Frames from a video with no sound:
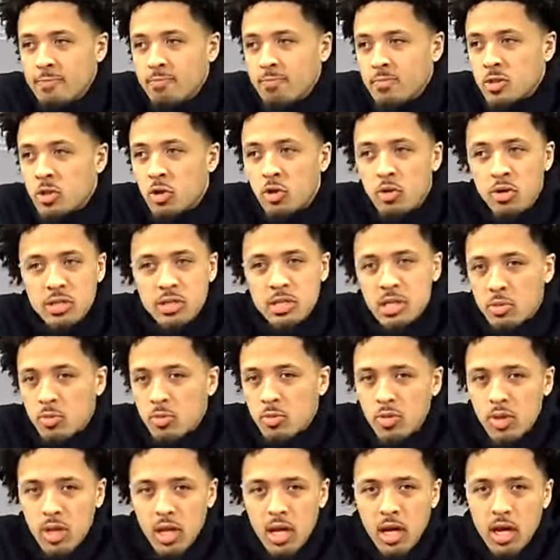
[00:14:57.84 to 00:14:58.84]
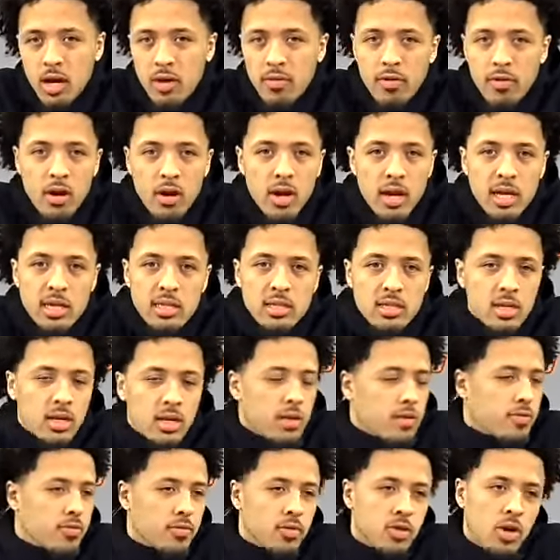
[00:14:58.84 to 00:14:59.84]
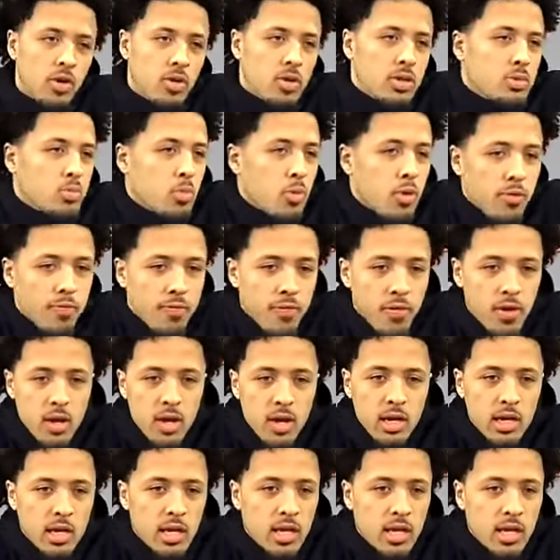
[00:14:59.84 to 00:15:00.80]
doing something you love, all that stuff, you know, it's more fun.